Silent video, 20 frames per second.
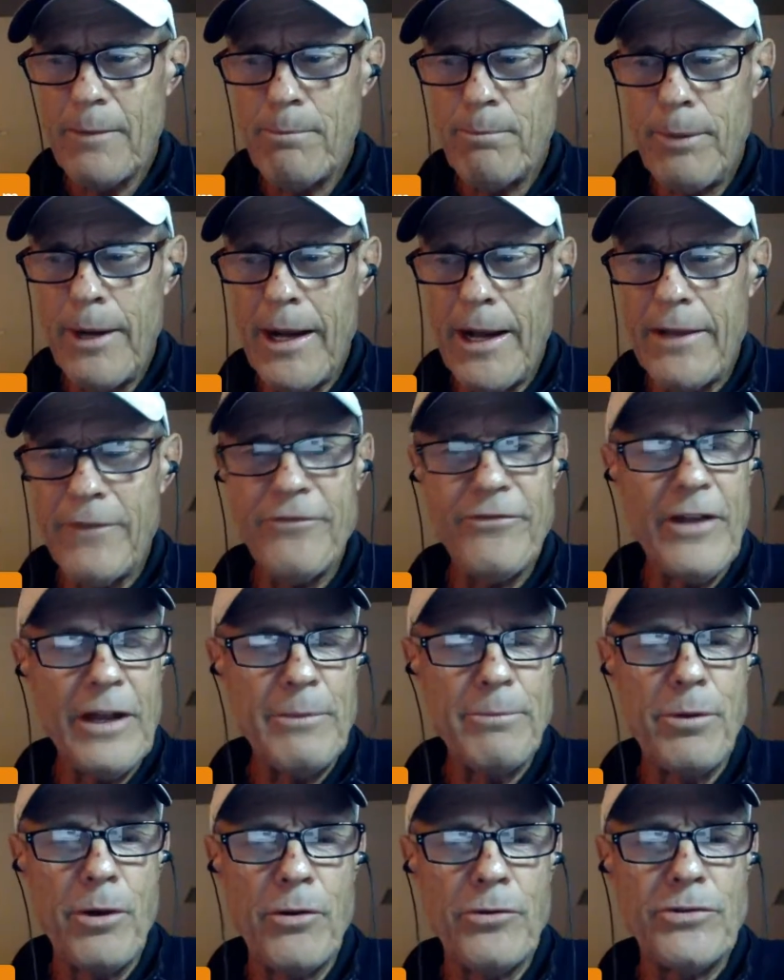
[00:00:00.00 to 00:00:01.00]
by
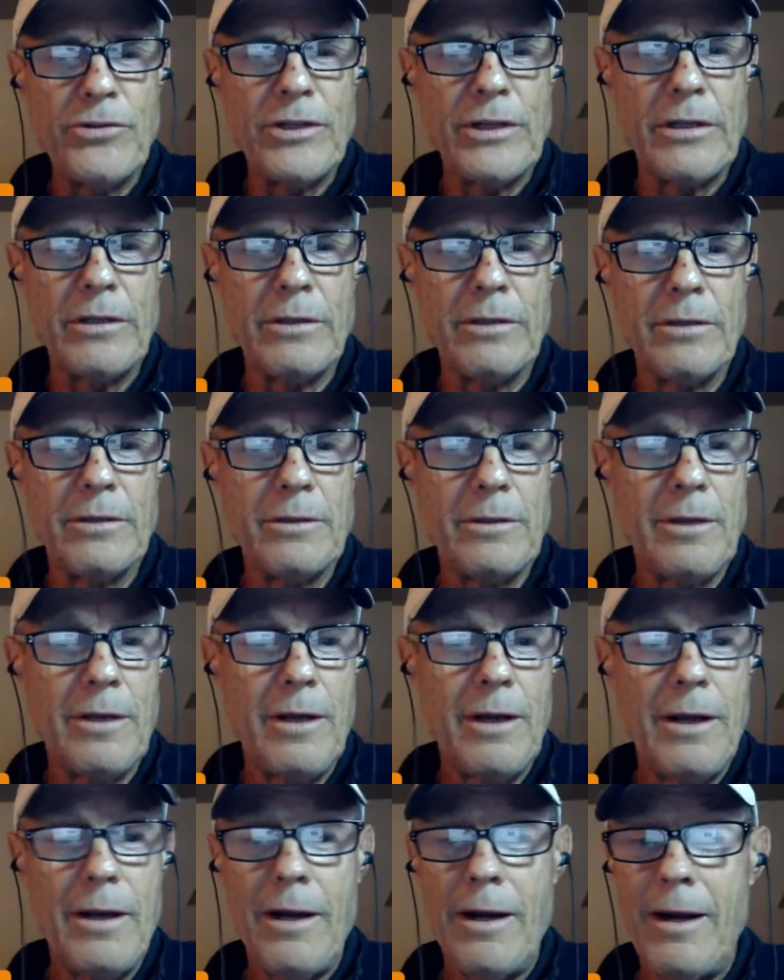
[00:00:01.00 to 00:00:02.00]
fake poaching.
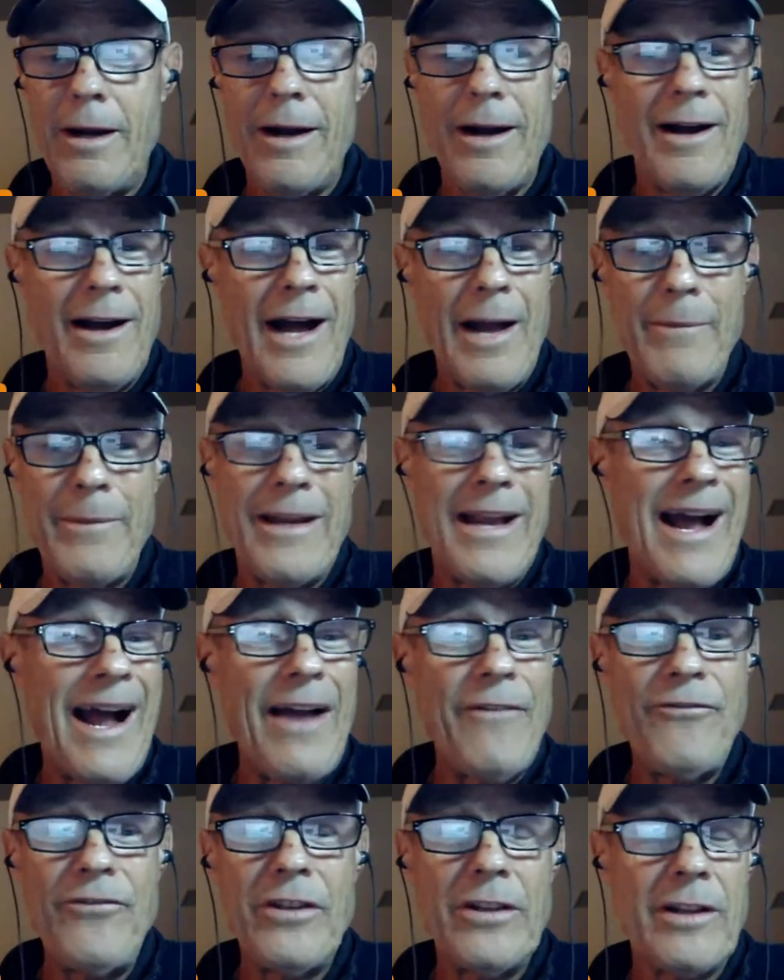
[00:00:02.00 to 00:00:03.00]
I mean,
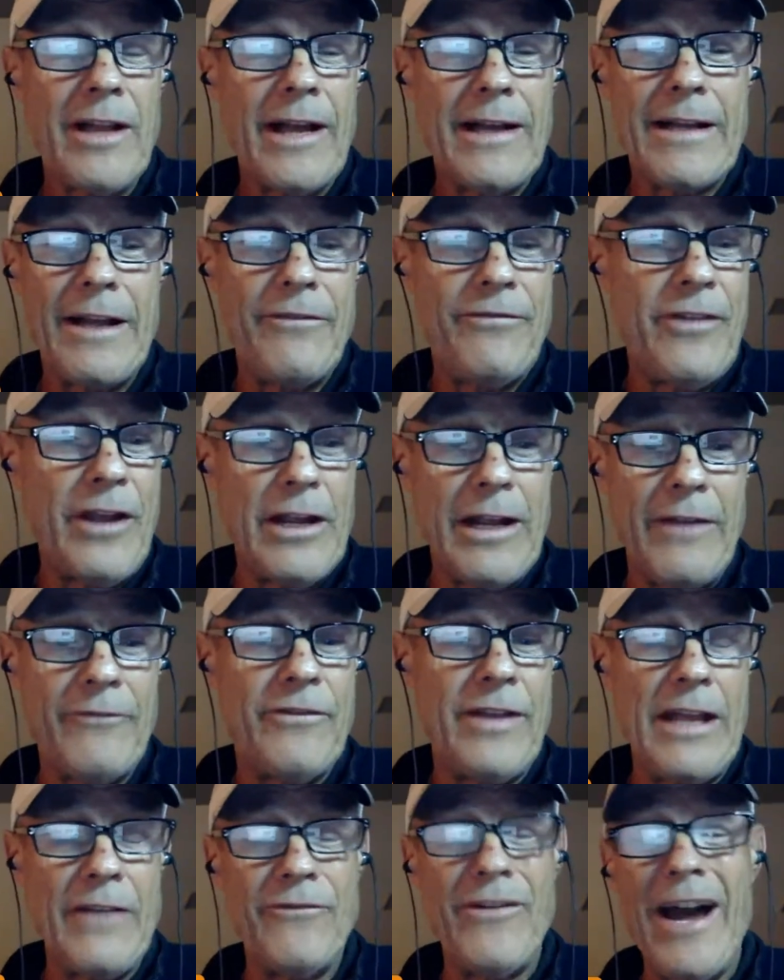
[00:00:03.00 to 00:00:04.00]
I feel like
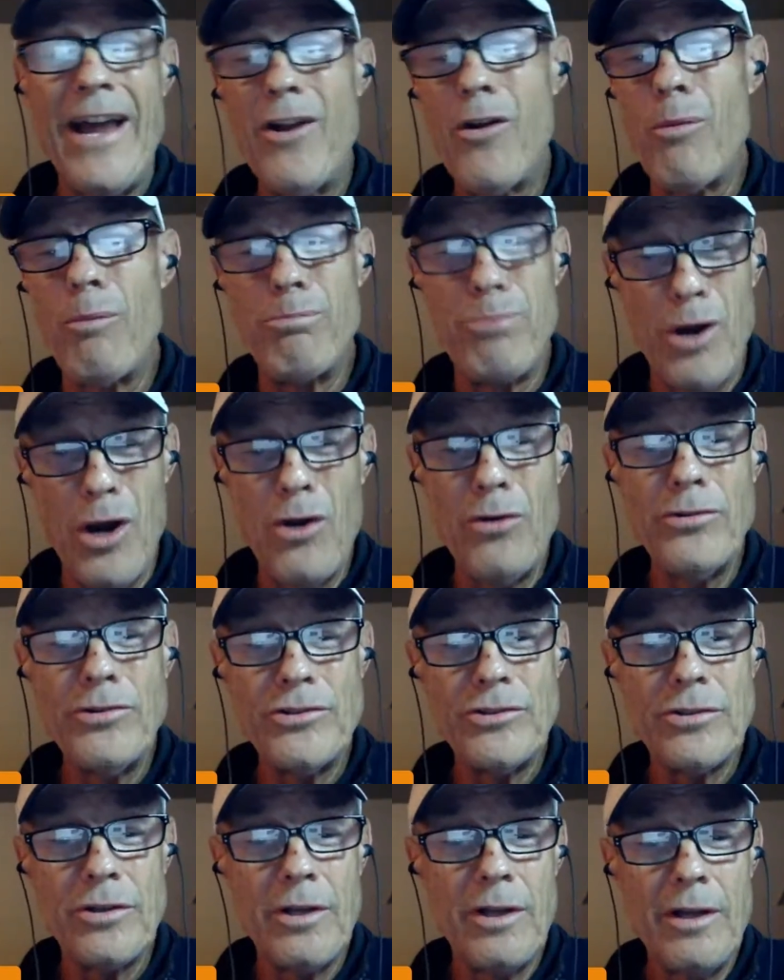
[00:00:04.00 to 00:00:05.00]
if I don't
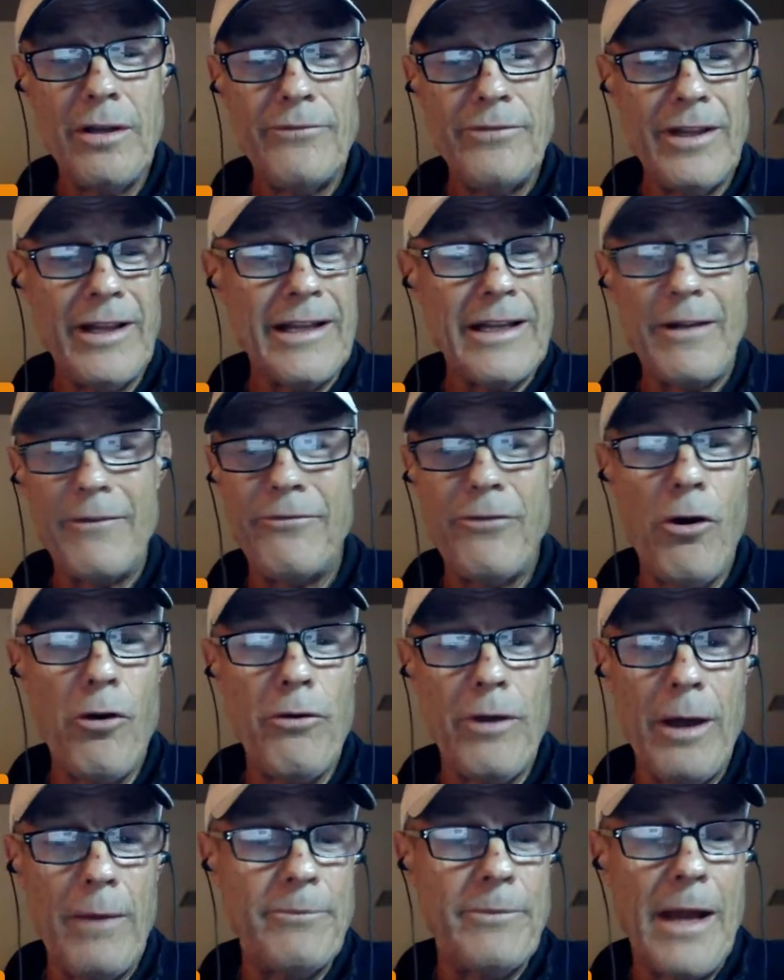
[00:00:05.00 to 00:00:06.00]
poach, I feel like
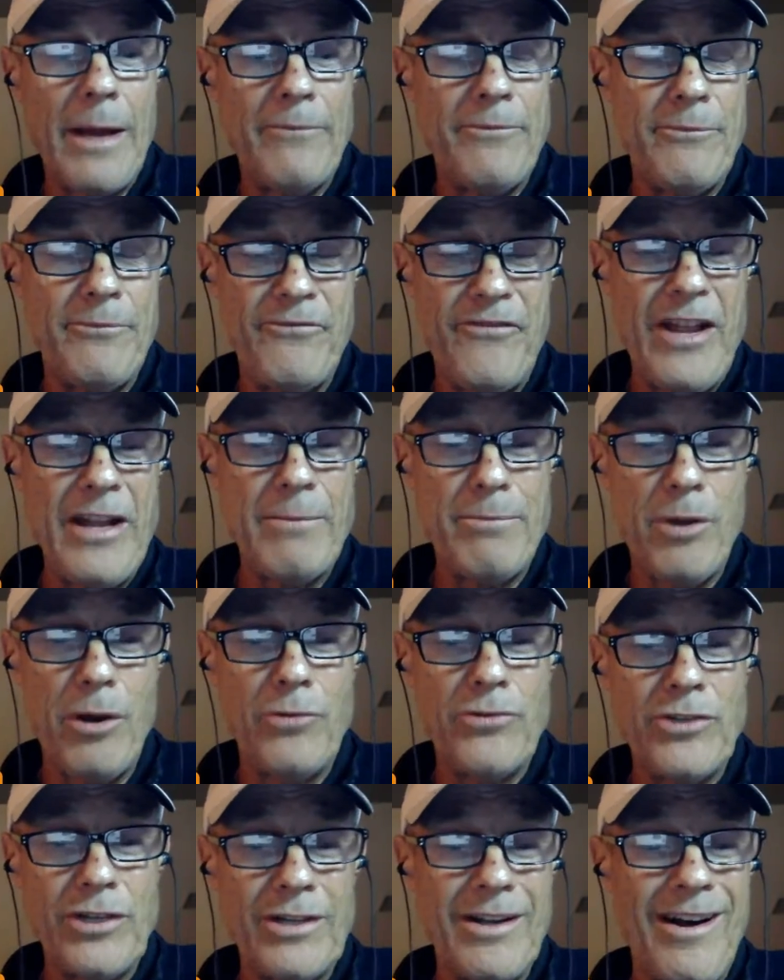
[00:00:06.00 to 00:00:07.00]
I'm fake
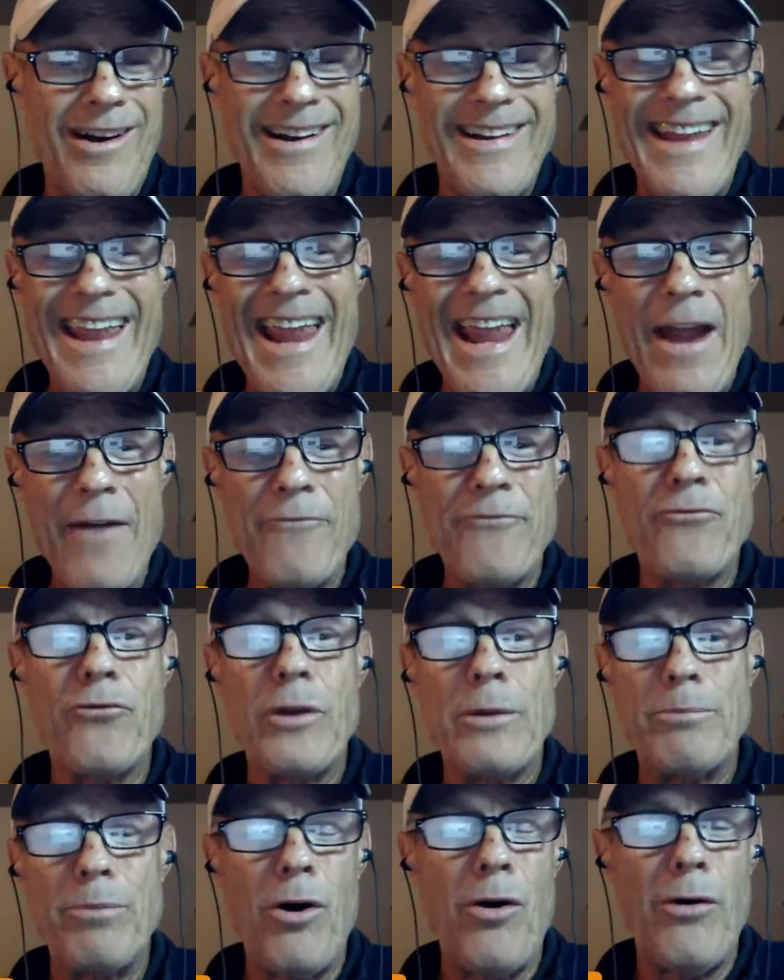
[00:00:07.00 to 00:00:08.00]
poaching on
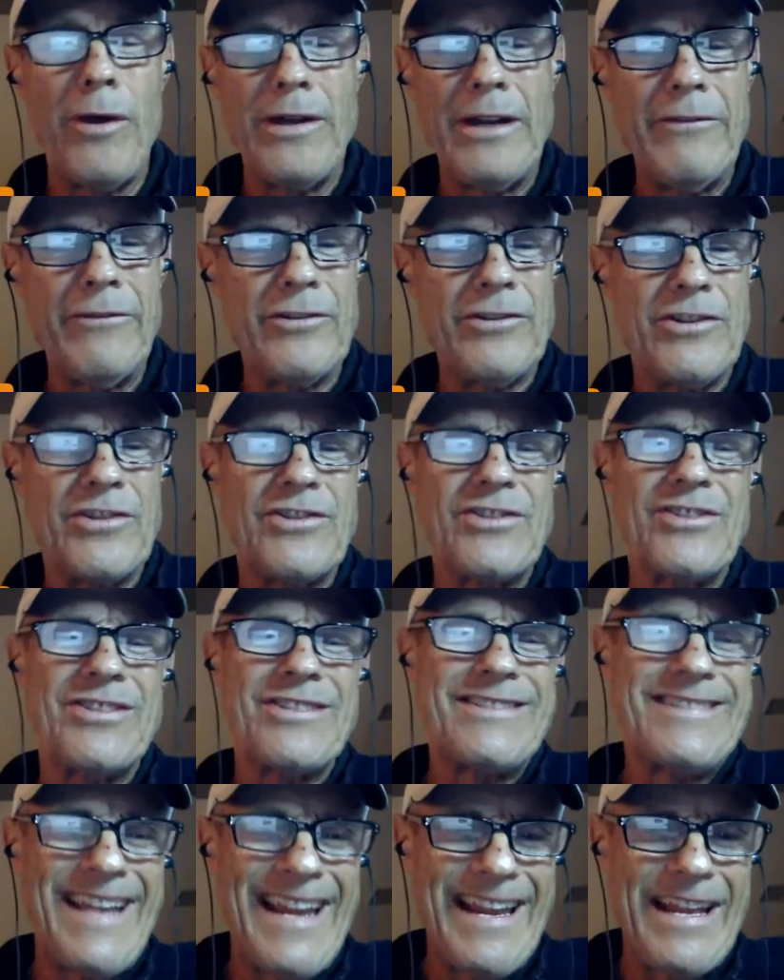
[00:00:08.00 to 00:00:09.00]
every ball. I never just
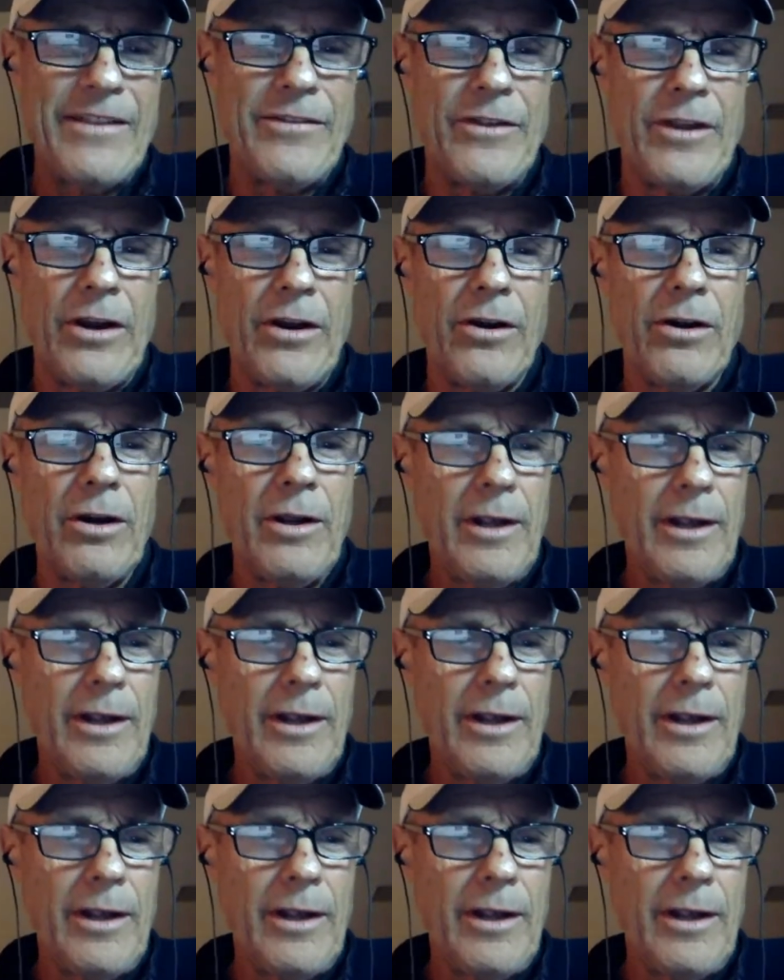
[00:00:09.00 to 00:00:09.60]
stand there